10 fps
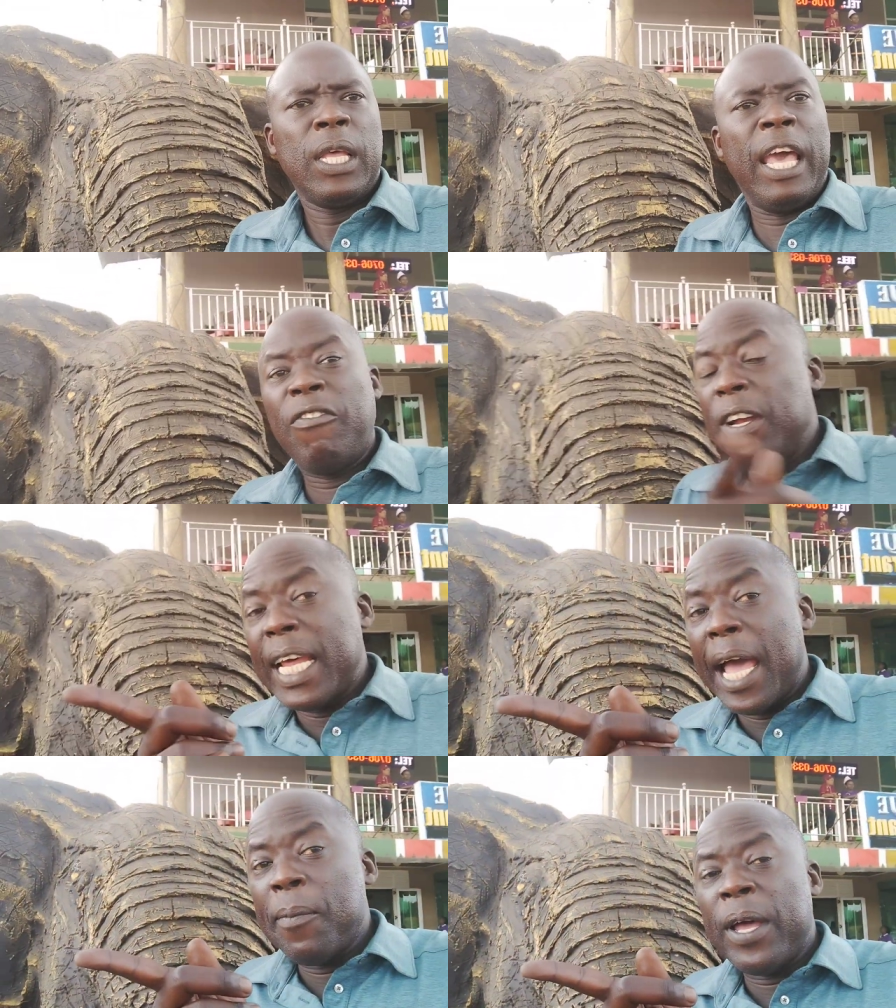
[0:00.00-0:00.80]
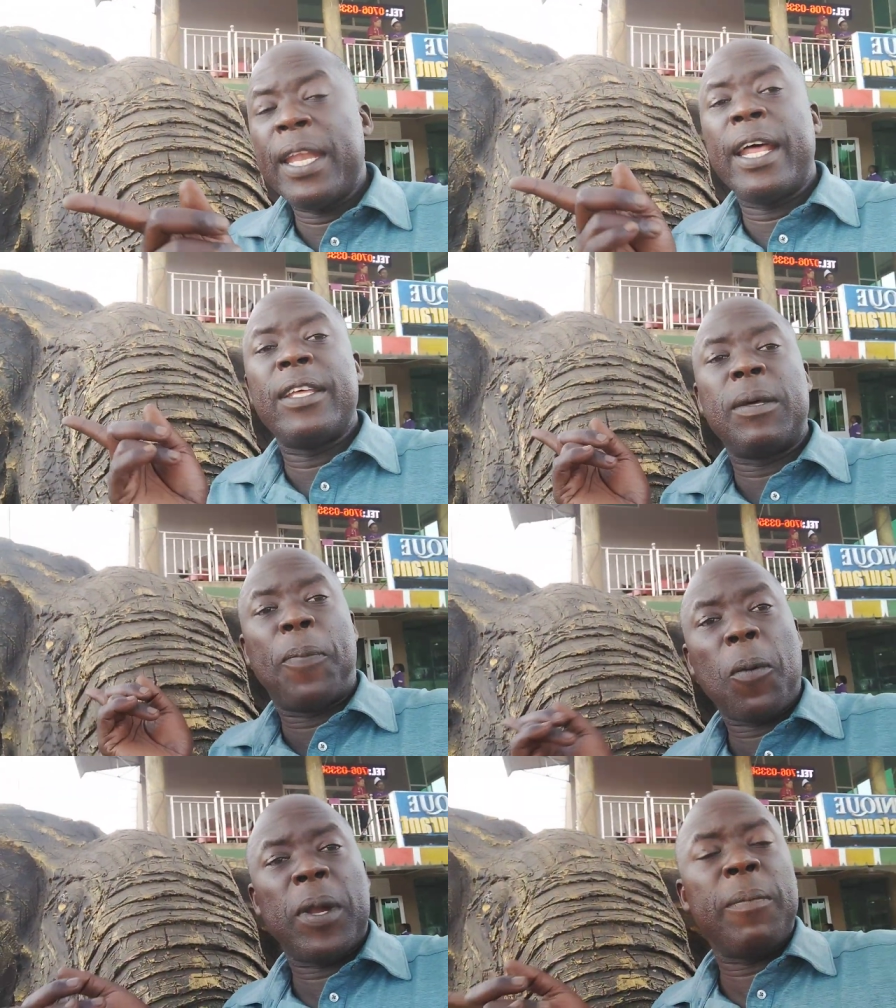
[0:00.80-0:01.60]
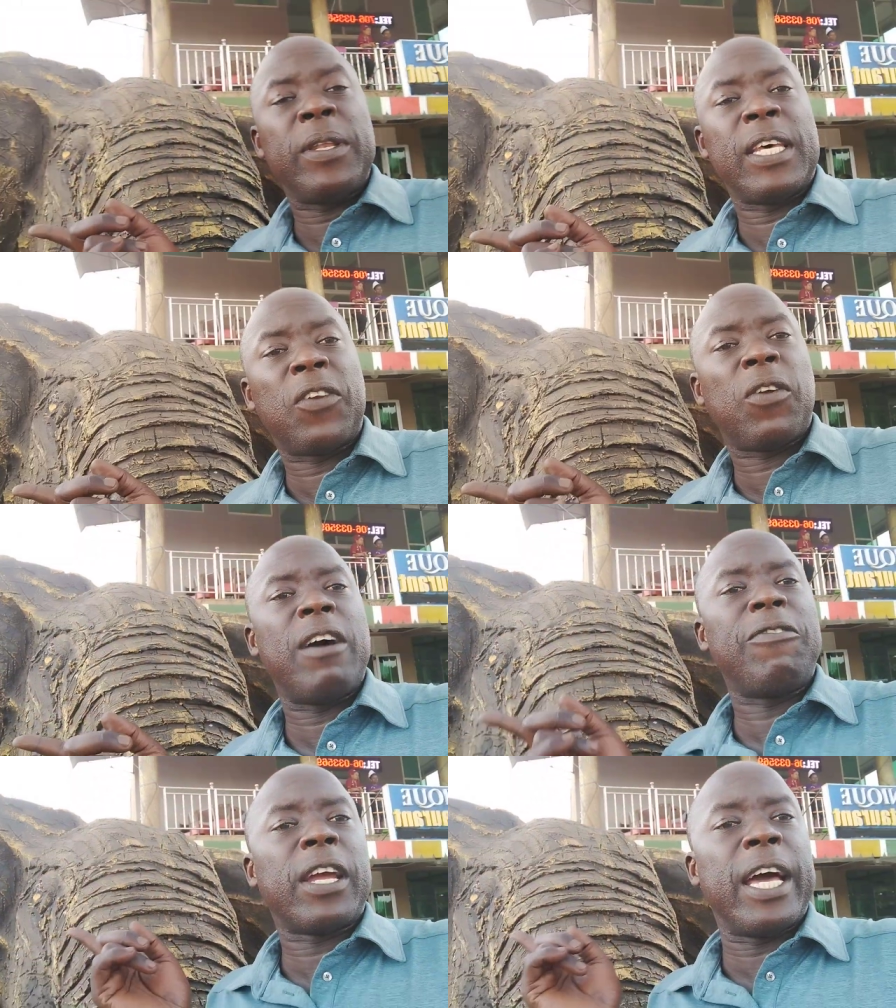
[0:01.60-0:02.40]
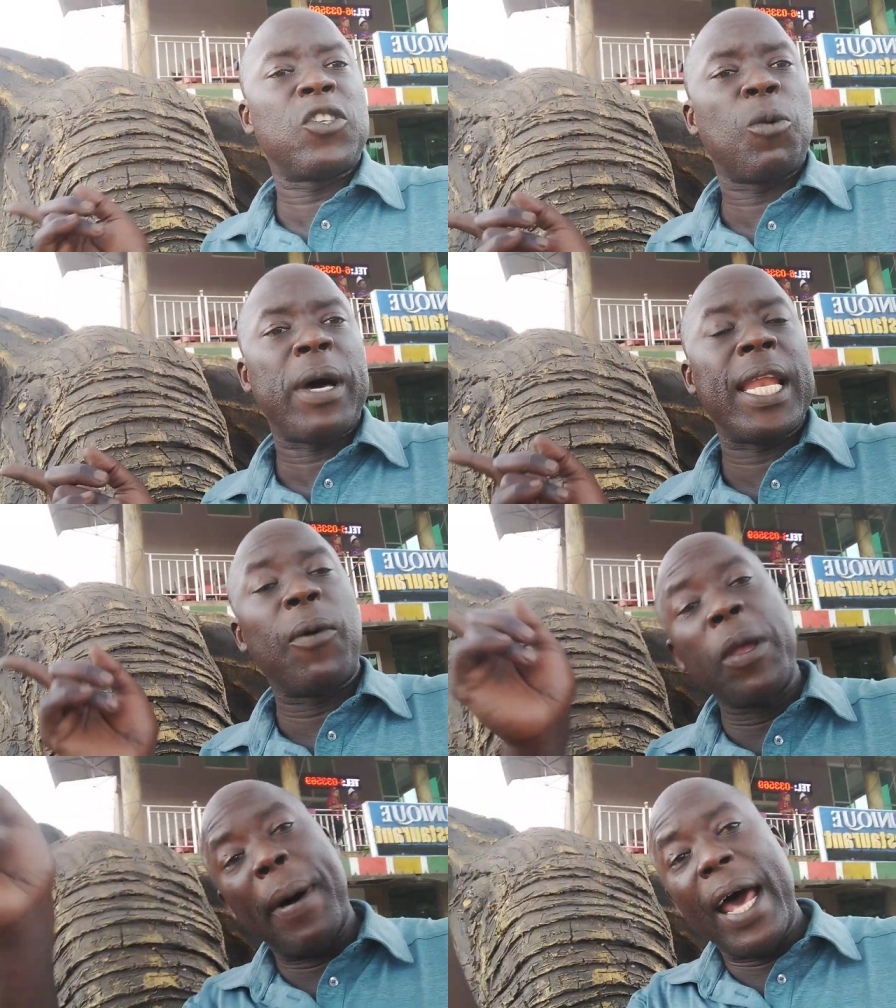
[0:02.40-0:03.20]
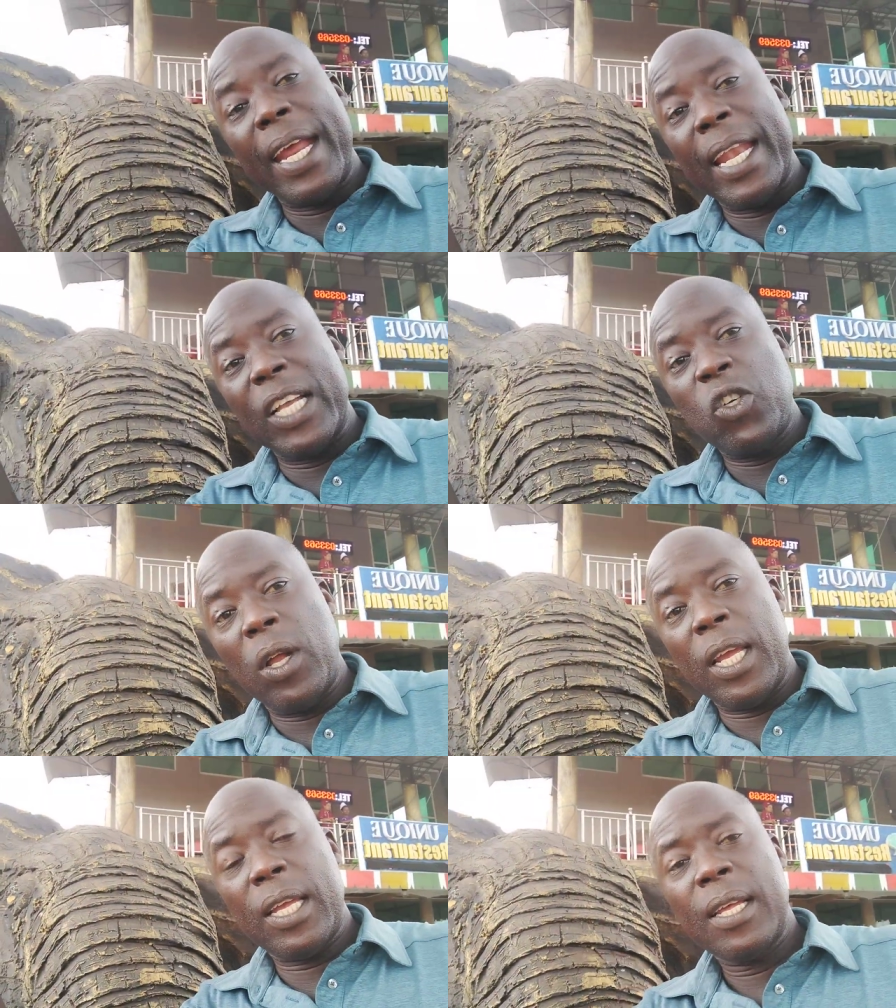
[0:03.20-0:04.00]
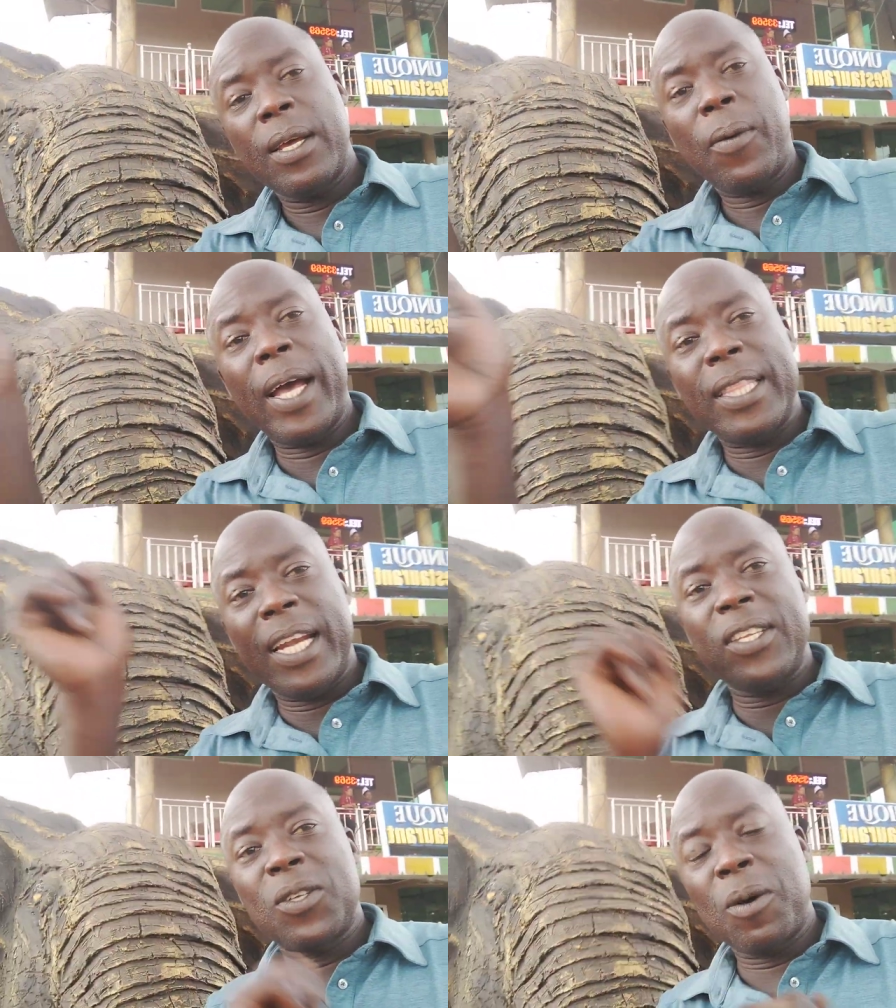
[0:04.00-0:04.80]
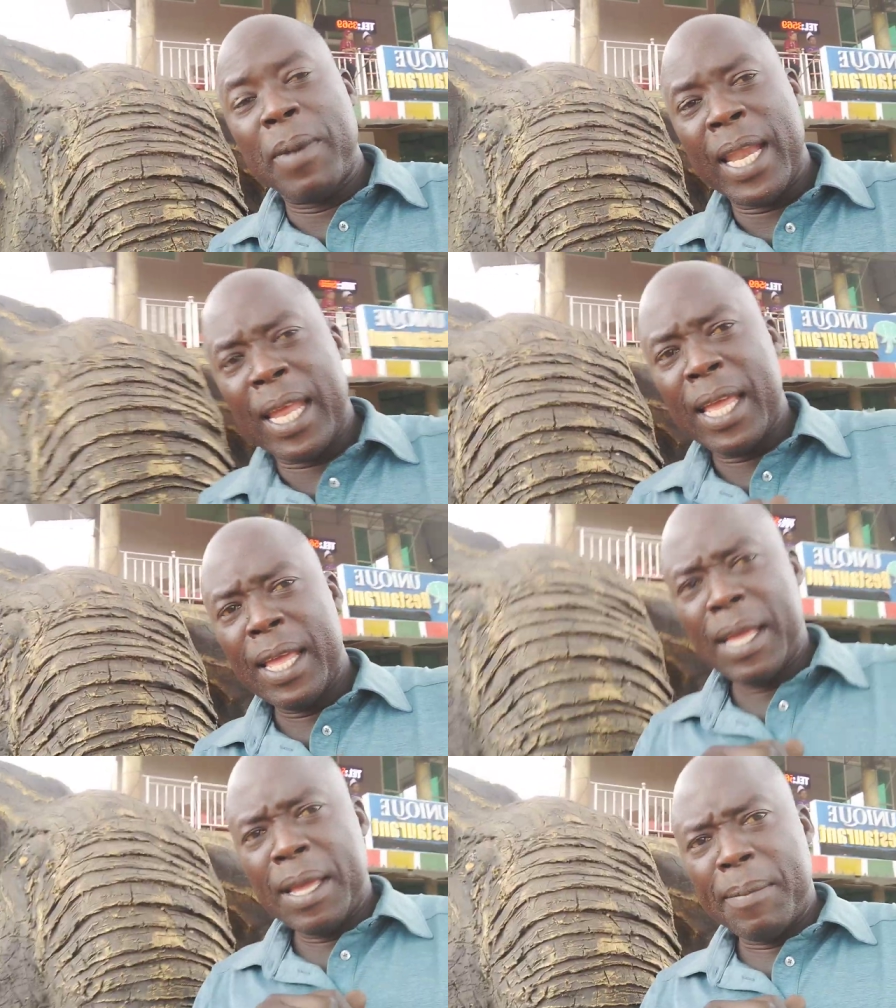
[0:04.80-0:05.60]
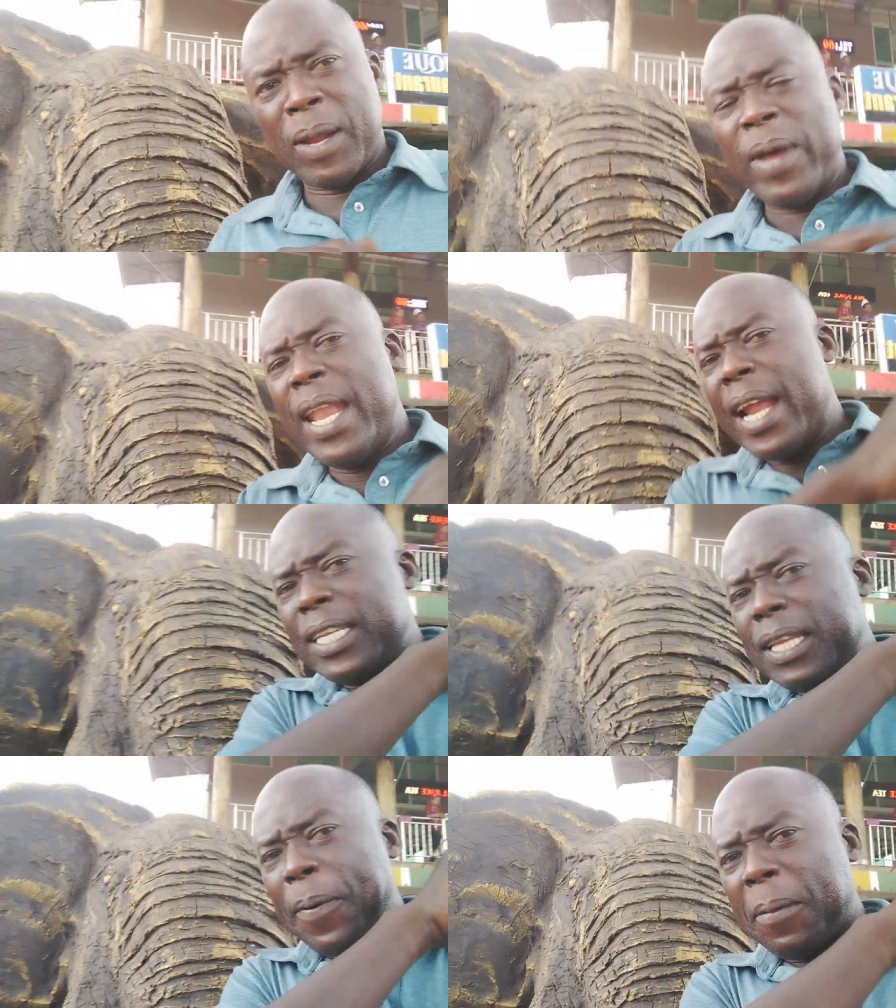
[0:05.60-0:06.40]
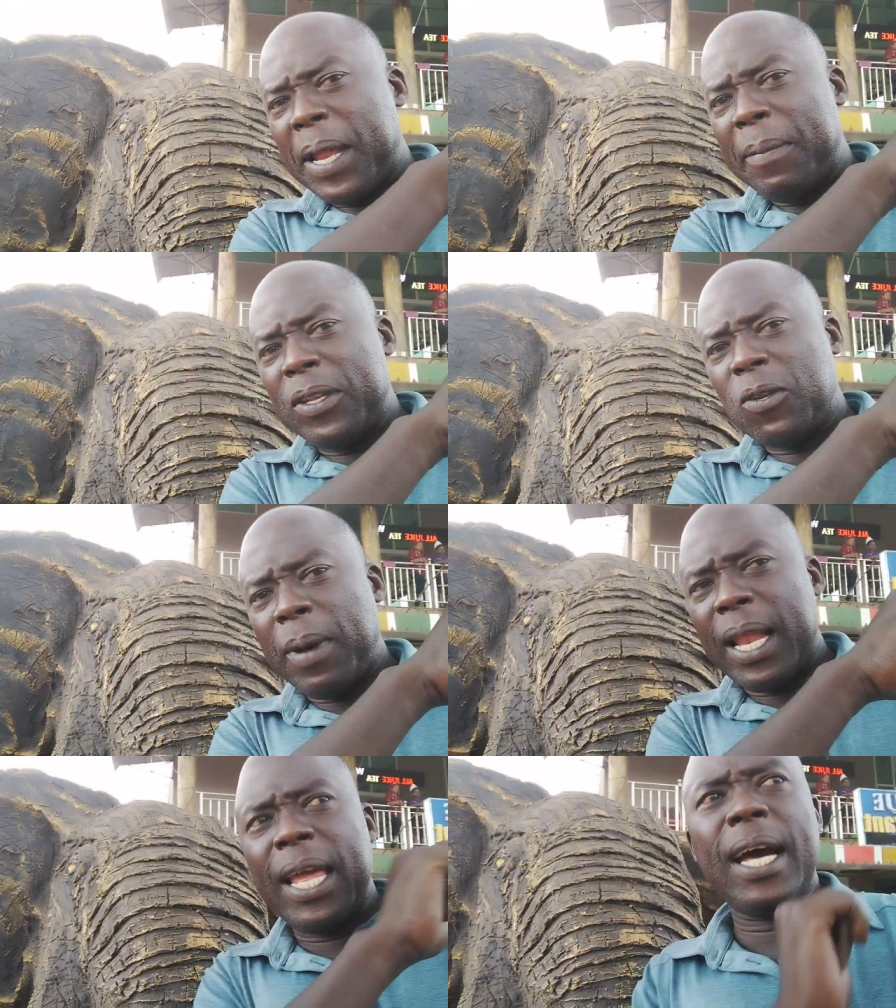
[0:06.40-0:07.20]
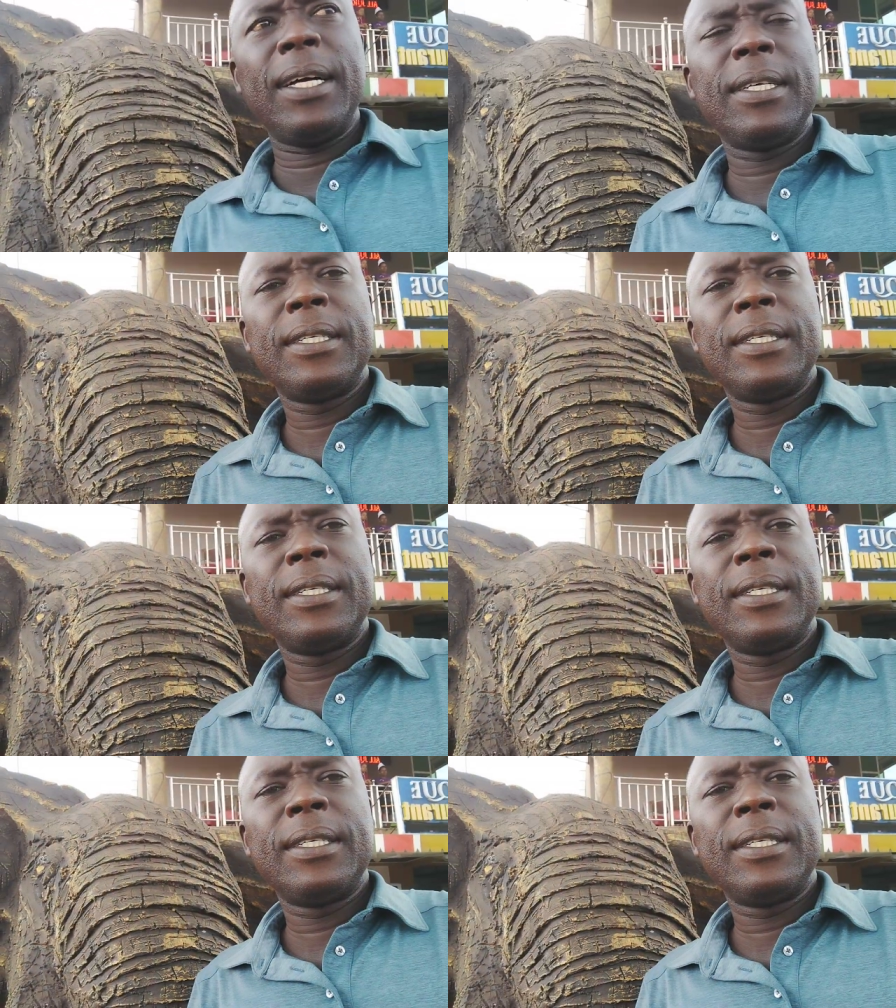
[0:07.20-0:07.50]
Every time when there is a problem in Central Africa and Somalia, we bury in Acholi where there is no money. But when there is a problem in Somalia,